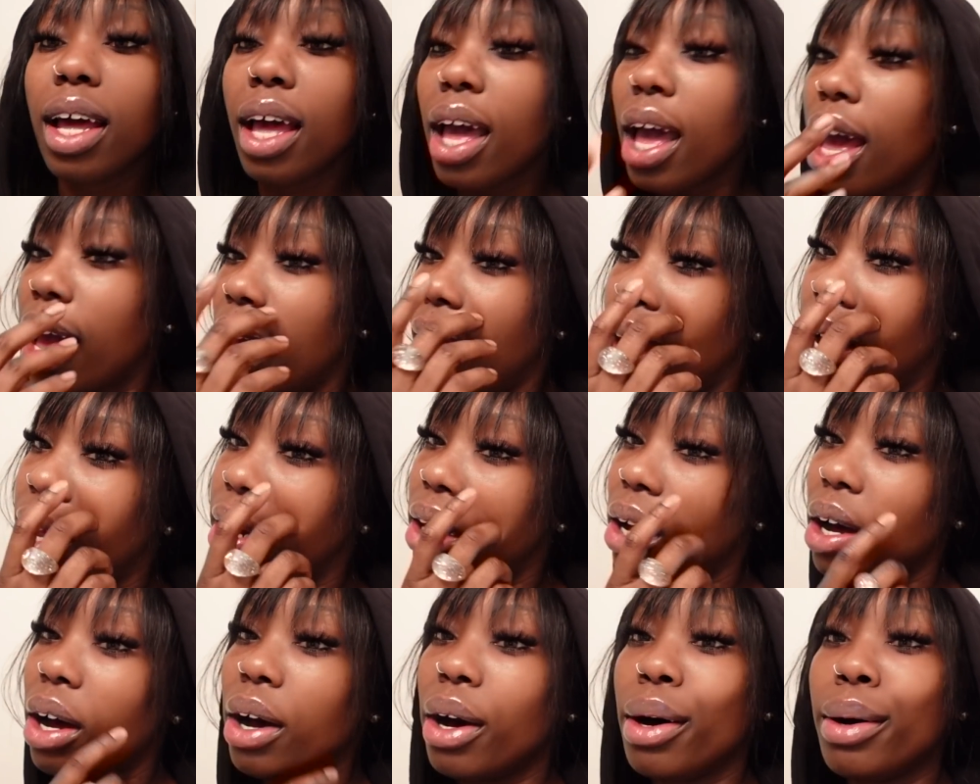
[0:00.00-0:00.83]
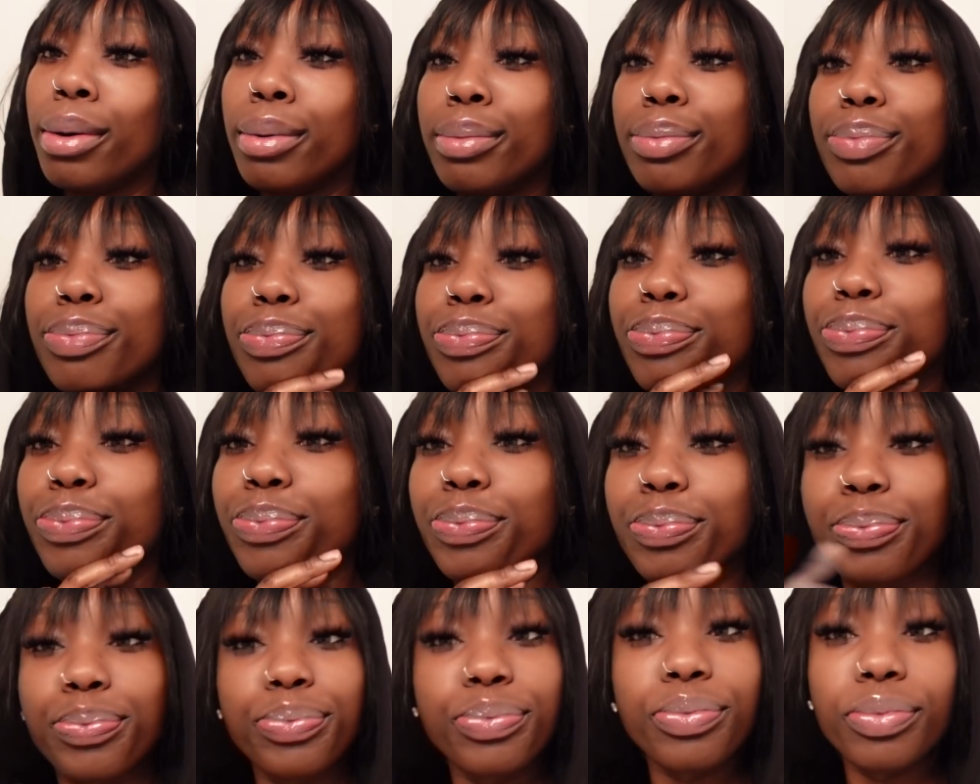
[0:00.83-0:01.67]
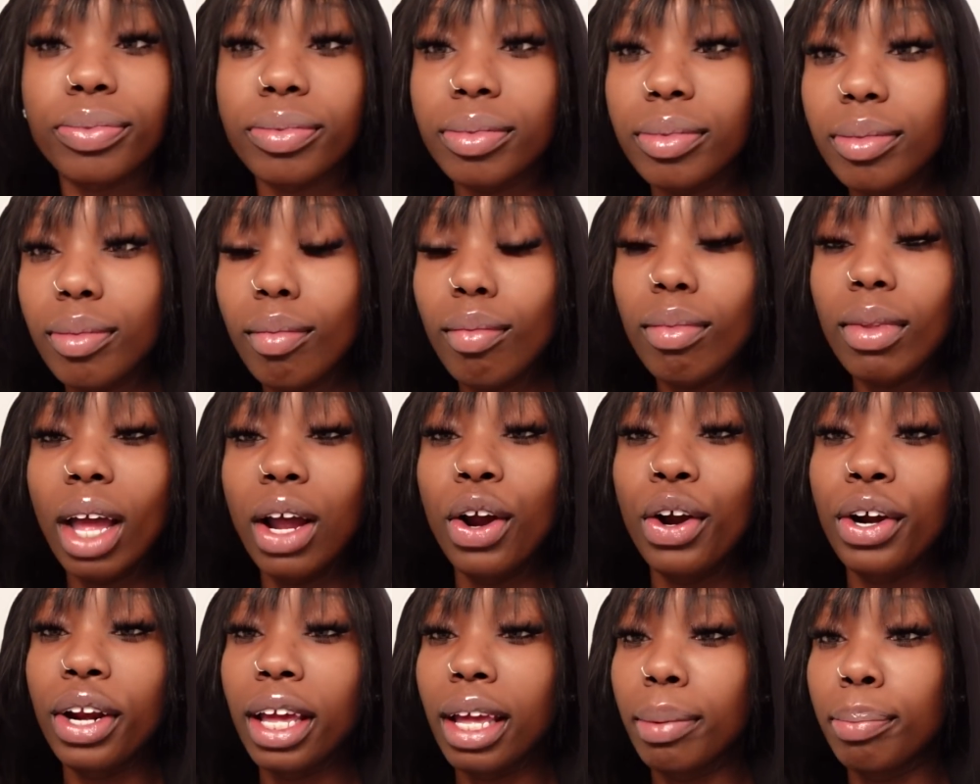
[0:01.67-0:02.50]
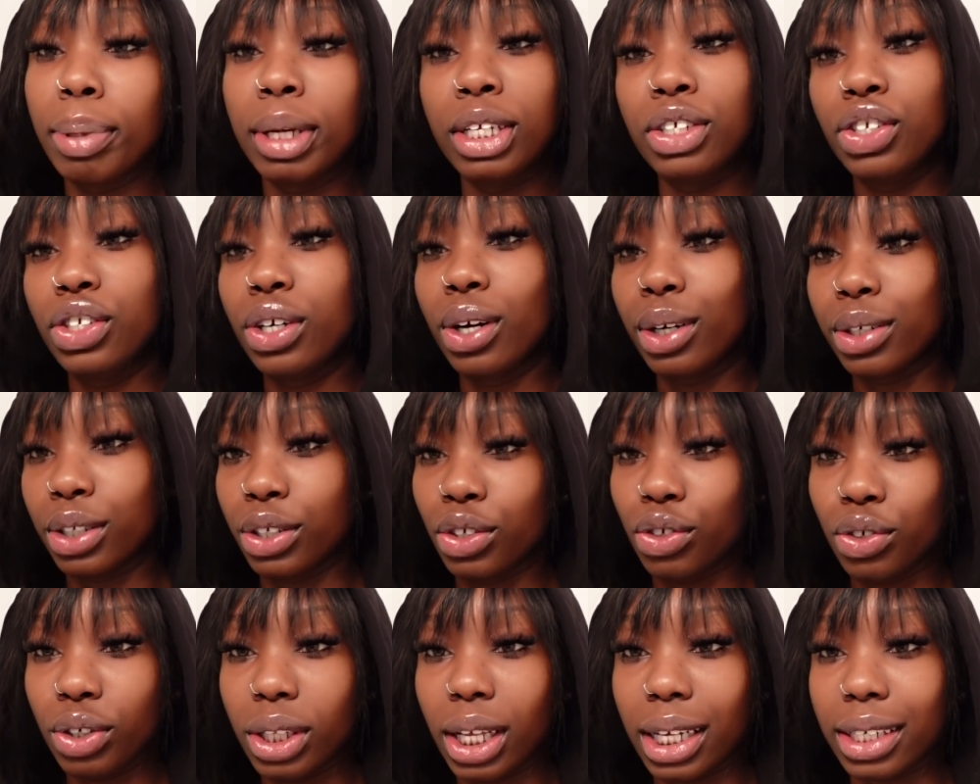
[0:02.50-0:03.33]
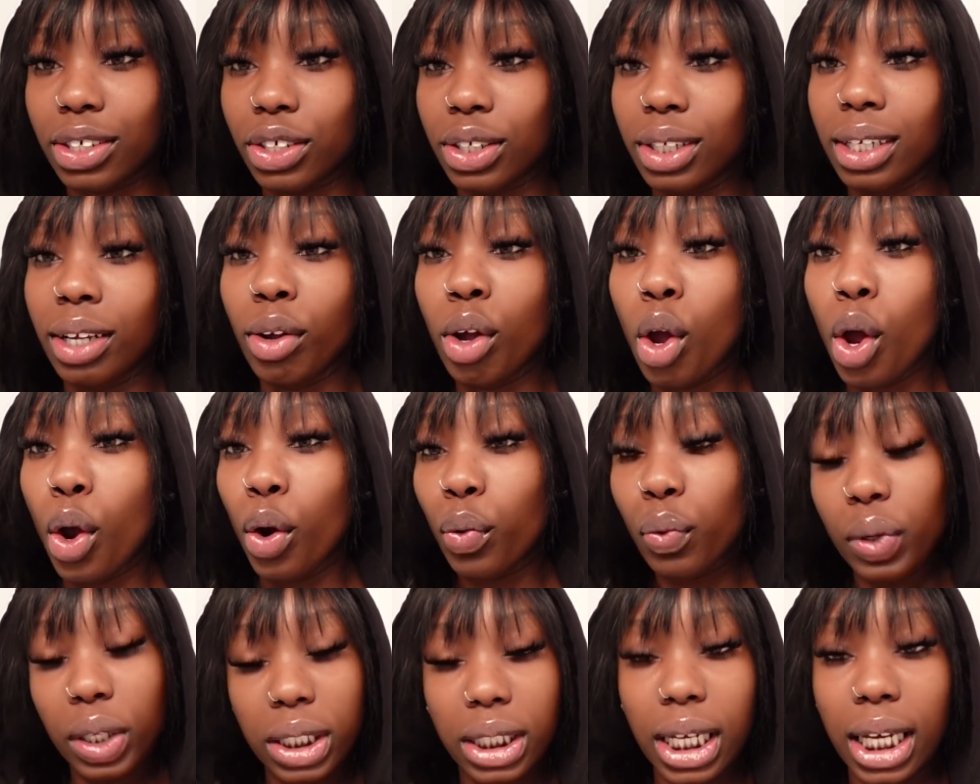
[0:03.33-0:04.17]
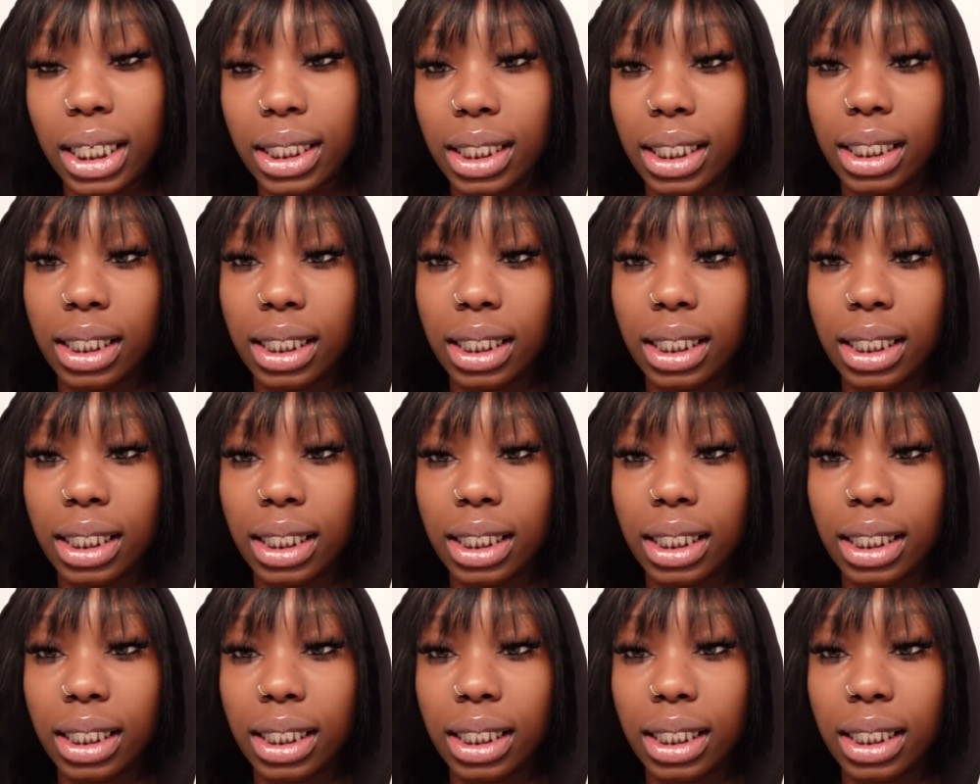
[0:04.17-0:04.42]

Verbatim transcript: And um, her name PG Artistry, like she really takes